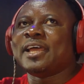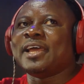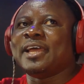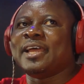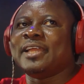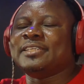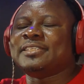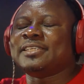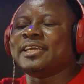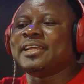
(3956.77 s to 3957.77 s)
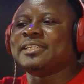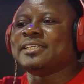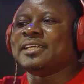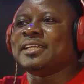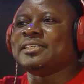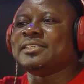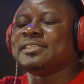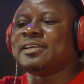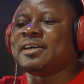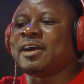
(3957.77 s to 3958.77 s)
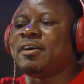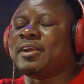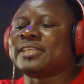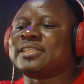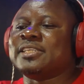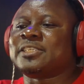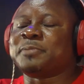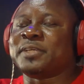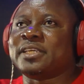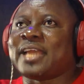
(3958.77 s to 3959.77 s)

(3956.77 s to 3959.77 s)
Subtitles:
And honestly speaking,